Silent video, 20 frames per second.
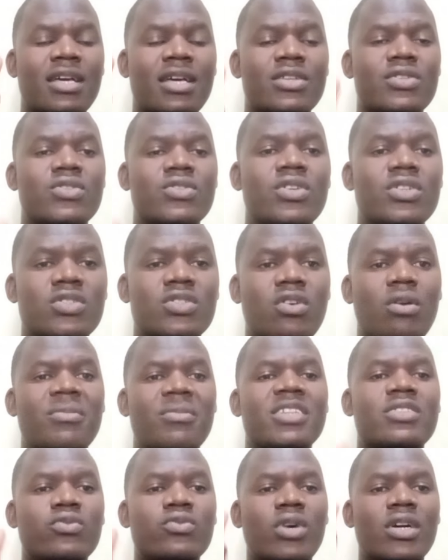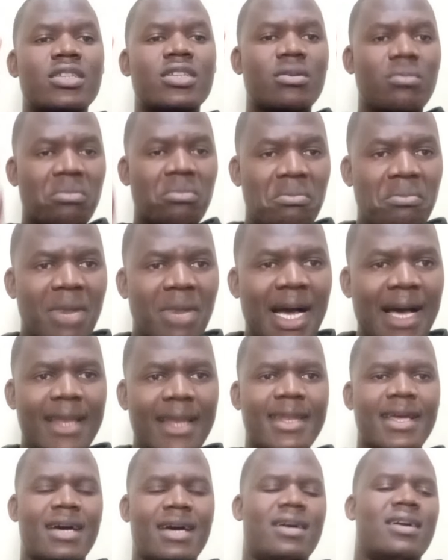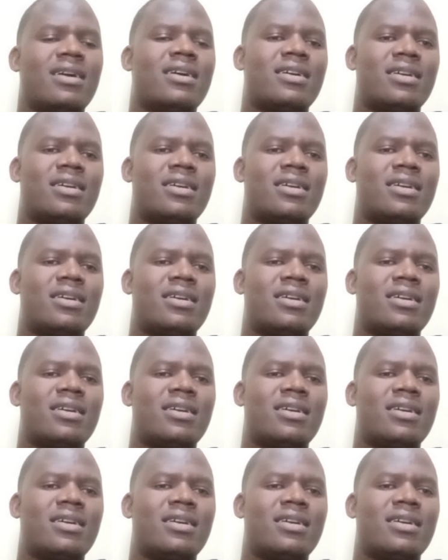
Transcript: do not commit what? Murder.